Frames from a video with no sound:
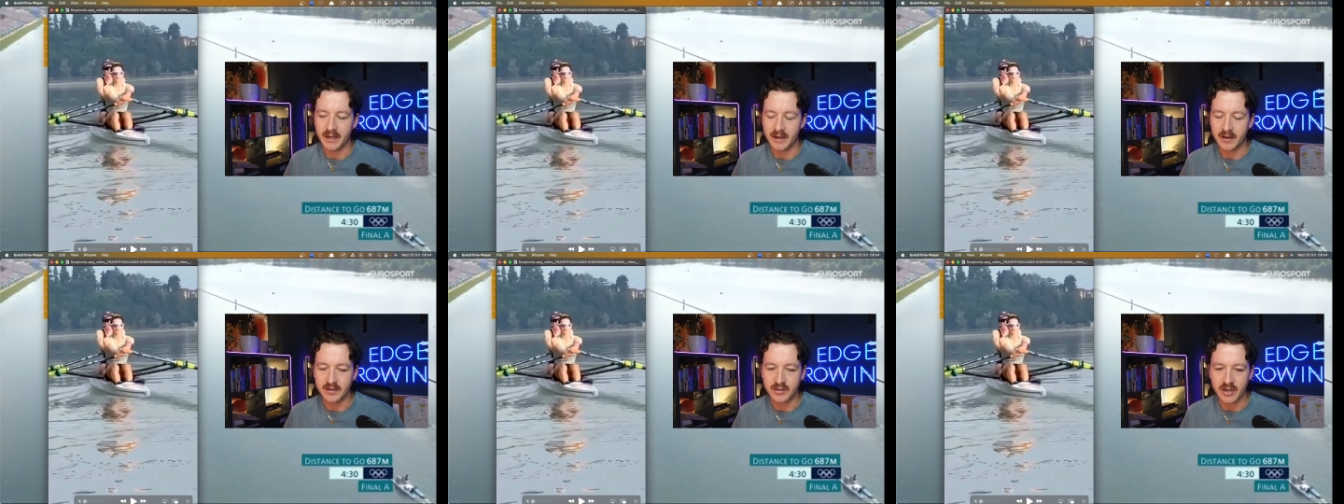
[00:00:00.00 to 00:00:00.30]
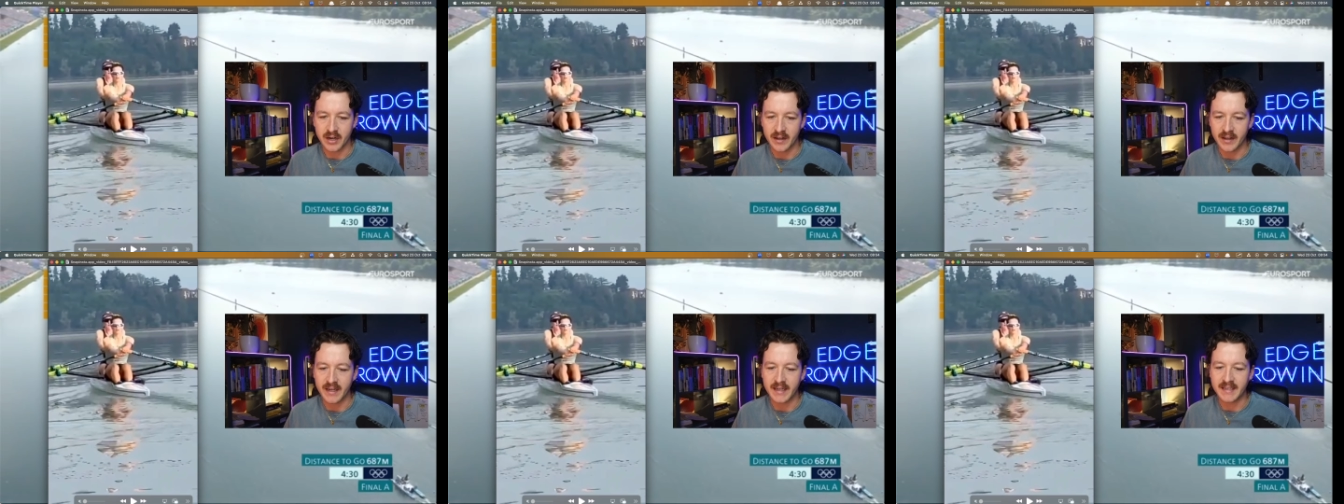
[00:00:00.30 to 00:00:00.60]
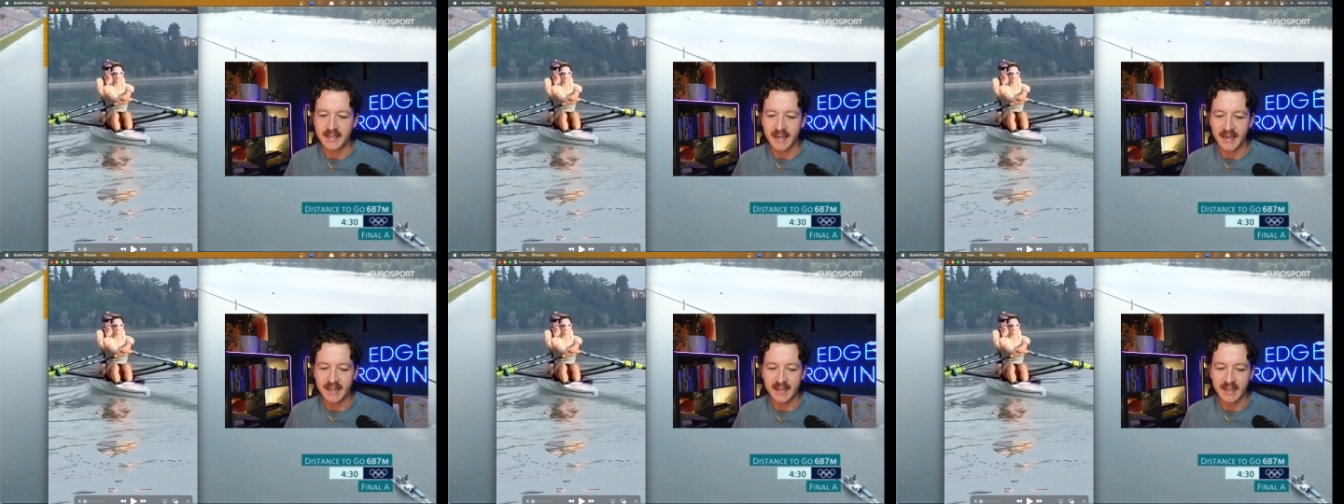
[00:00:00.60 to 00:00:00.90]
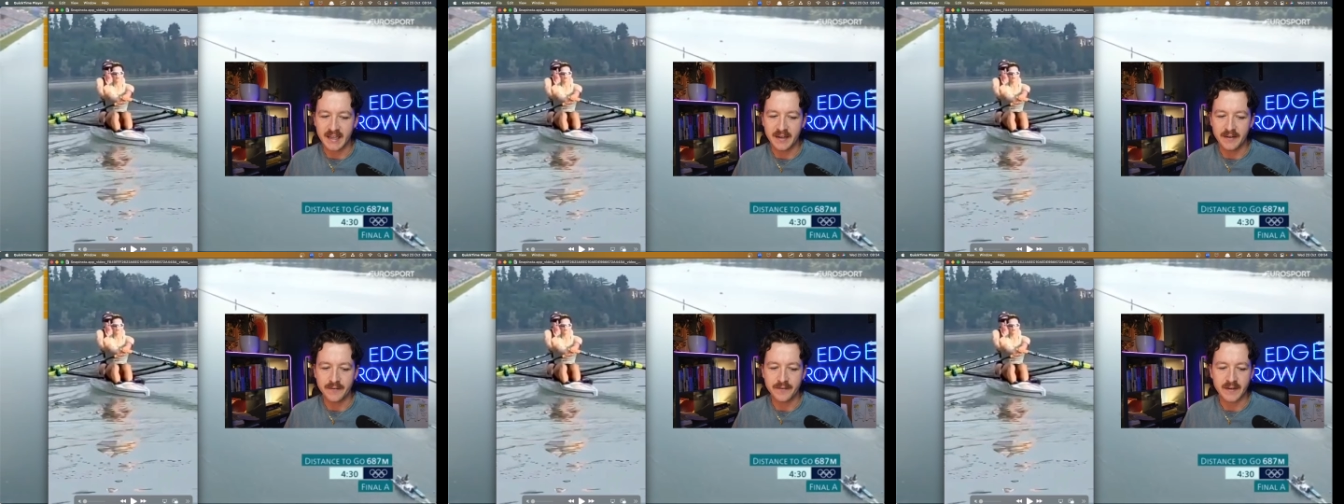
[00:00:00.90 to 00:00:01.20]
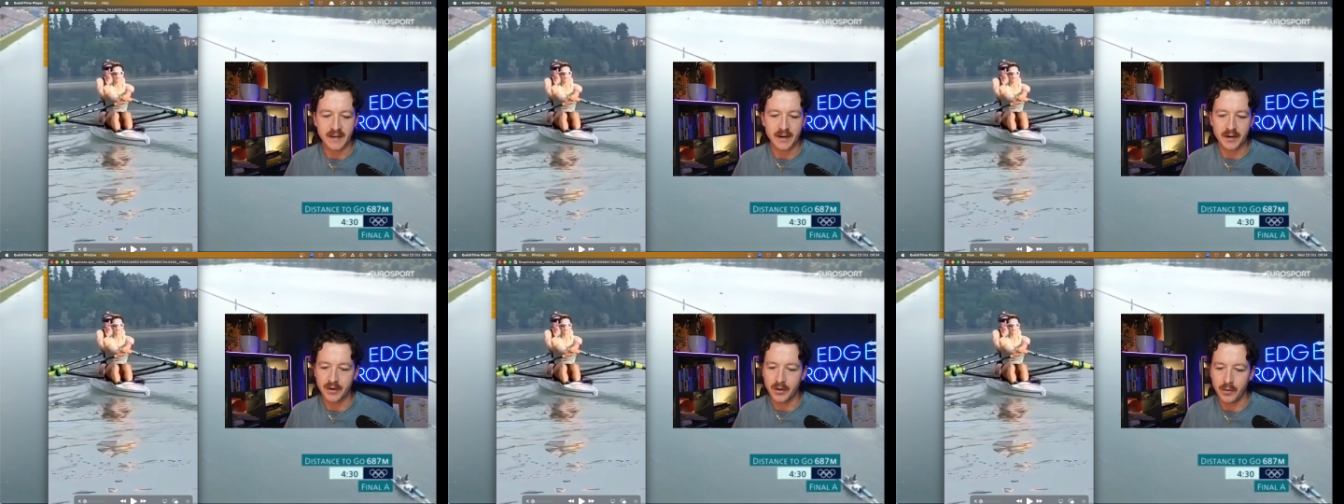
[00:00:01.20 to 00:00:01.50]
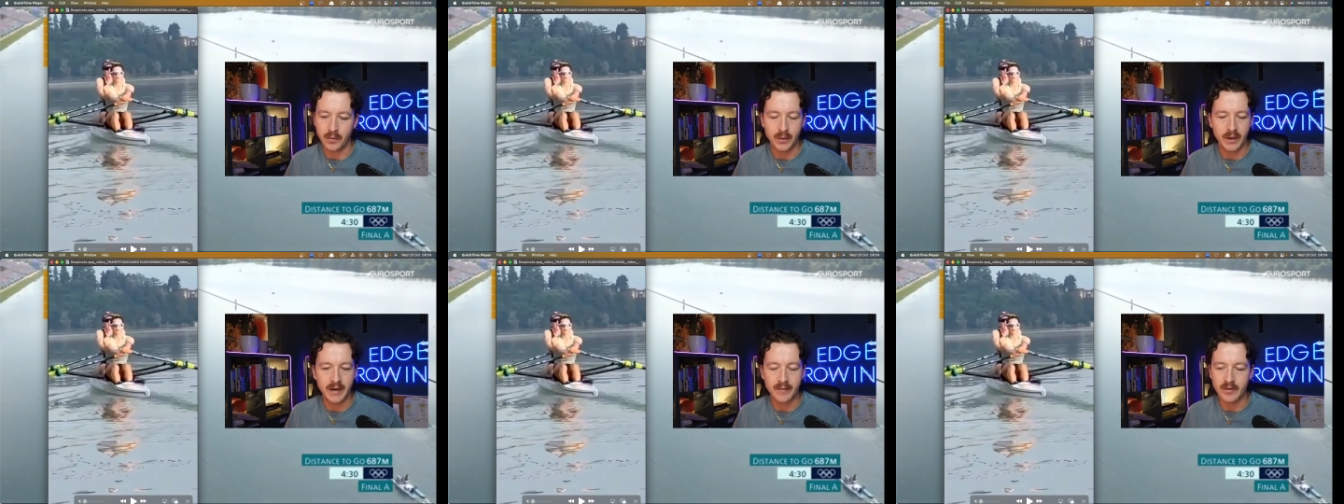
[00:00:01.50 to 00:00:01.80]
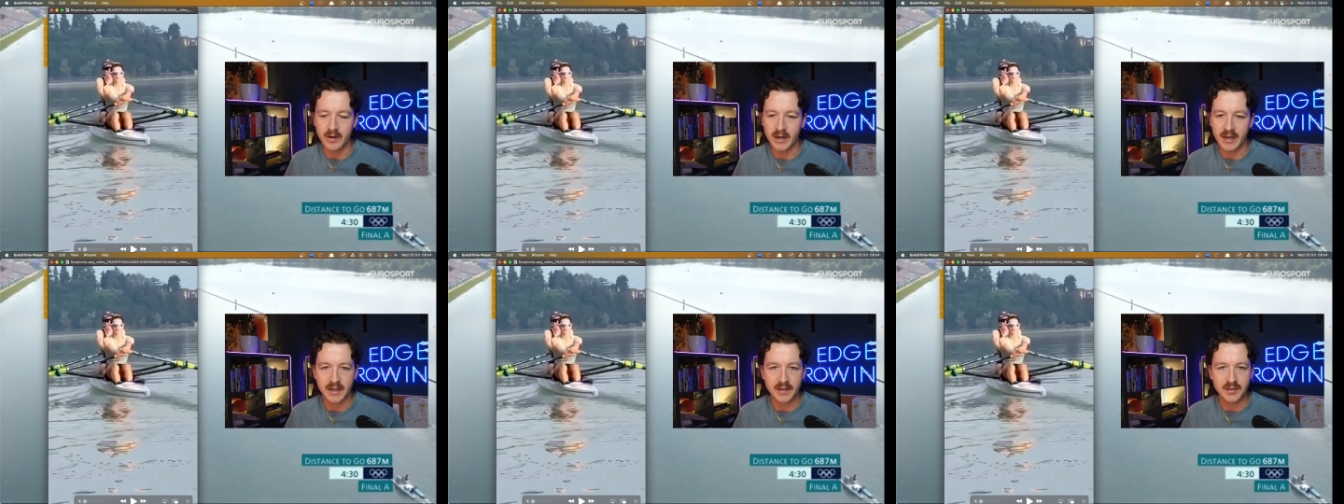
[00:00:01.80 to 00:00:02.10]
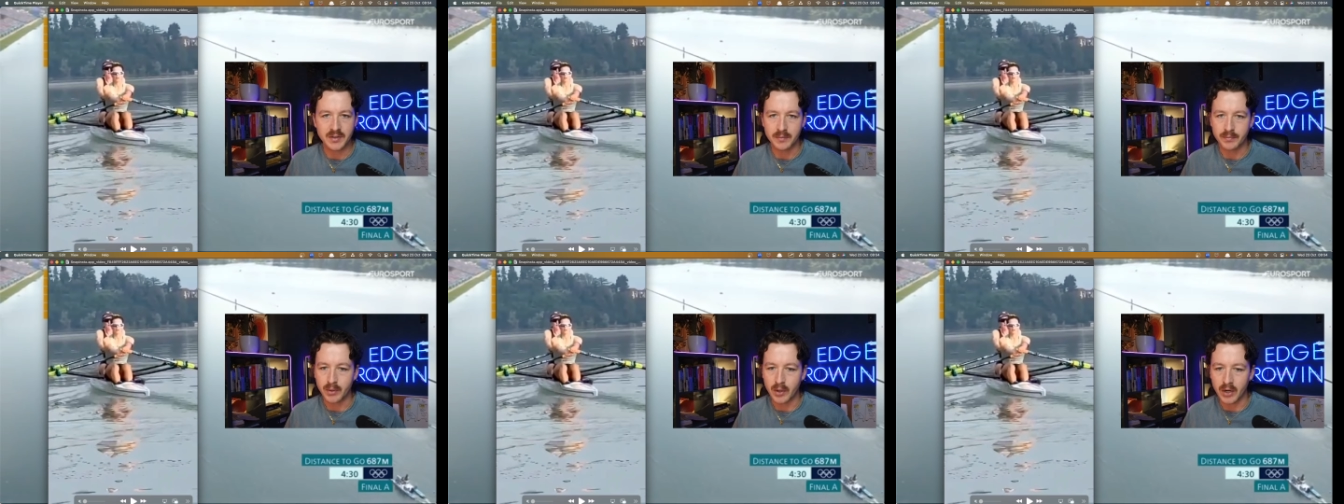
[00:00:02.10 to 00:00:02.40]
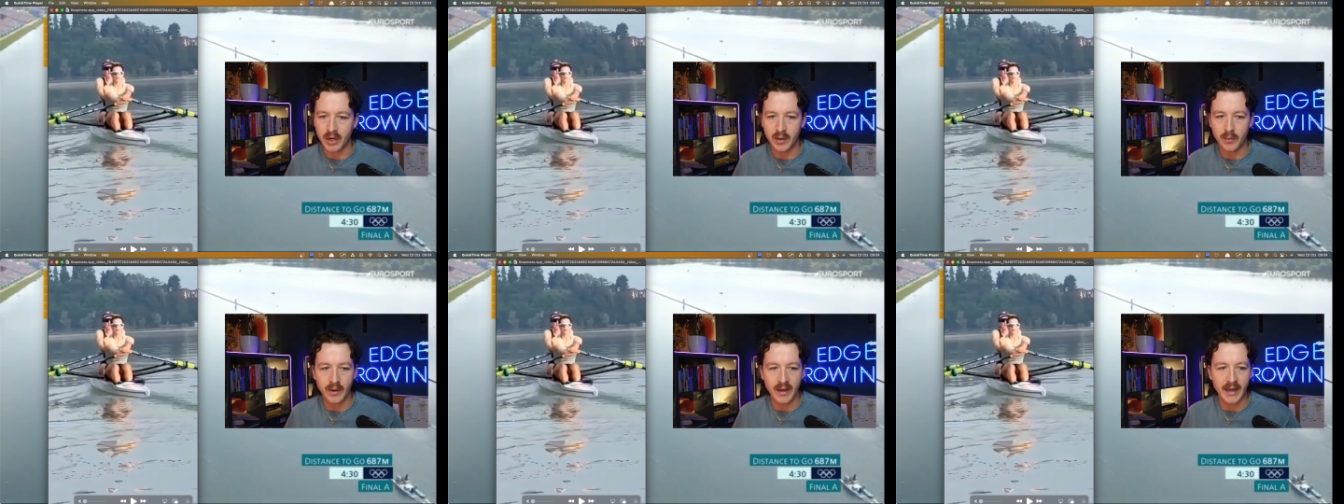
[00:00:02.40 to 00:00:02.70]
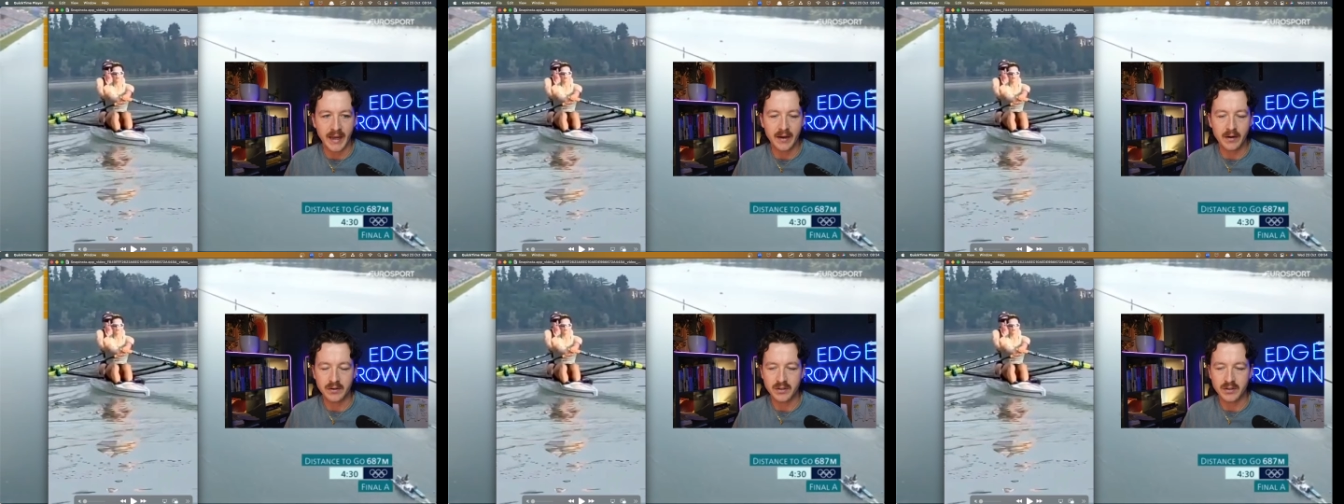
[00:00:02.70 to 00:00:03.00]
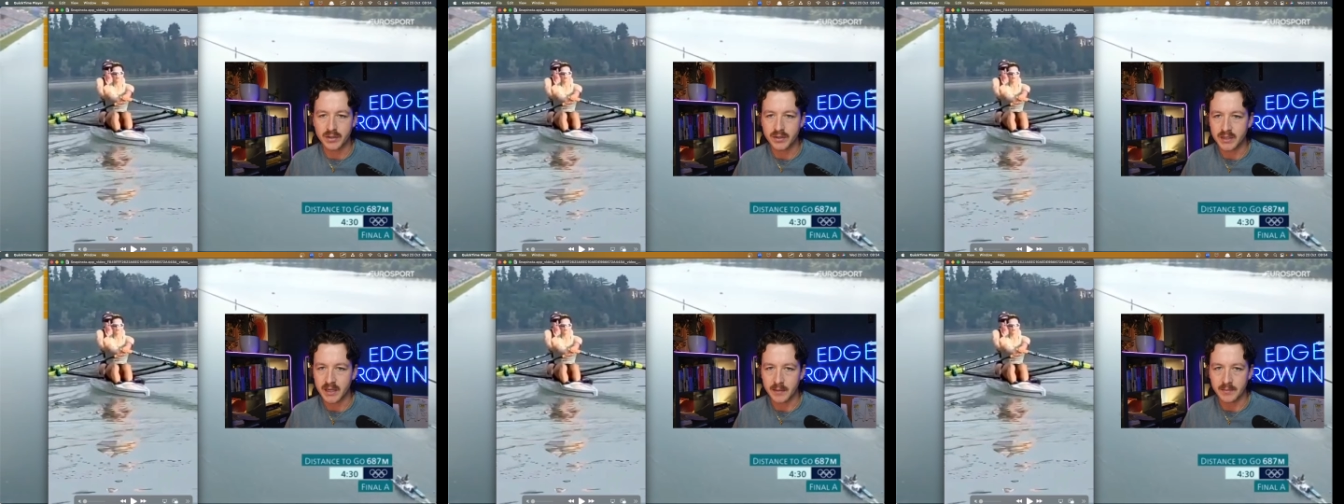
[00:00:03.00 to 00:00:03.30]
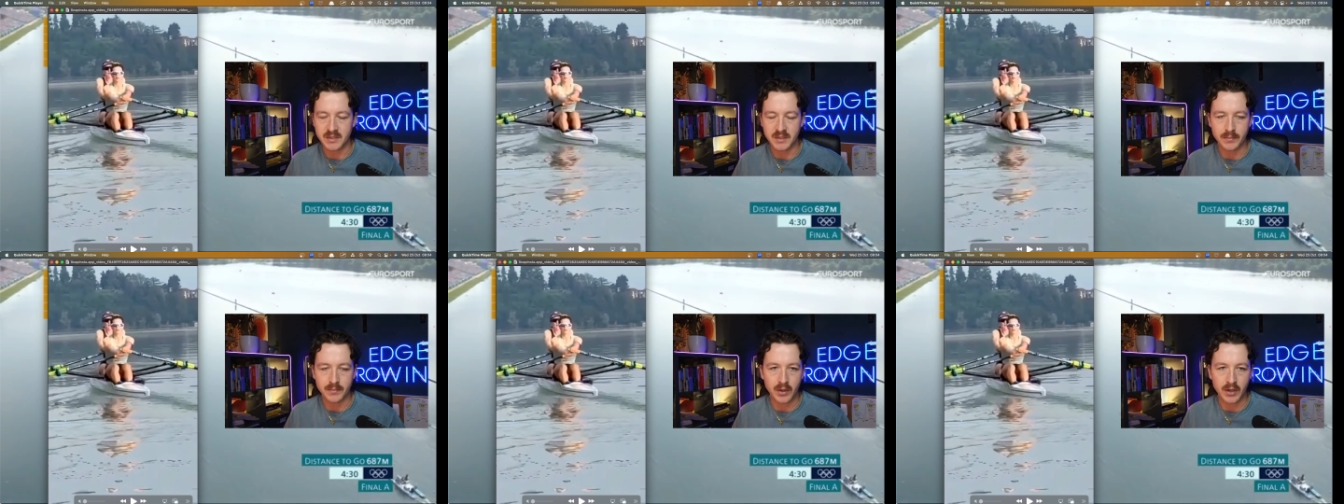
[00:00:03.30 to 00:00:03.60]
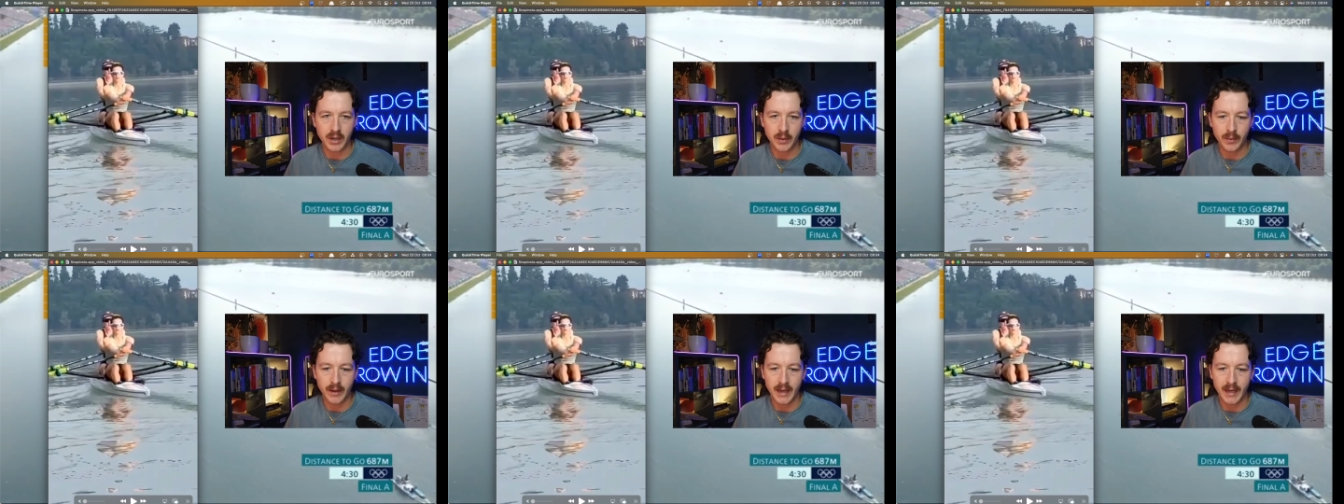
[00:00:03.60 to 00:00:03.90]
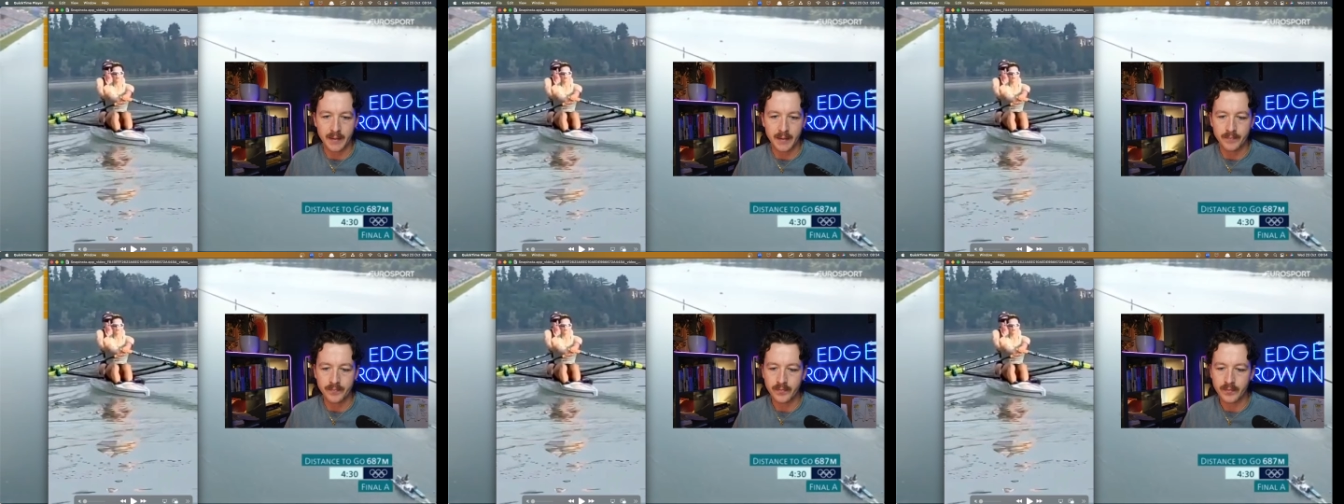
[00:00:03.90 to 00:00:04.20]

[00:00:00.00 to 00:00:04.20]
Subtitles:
You're trying to like deadlift, I don't know, whatever it is, your body weight or 2 times your body weight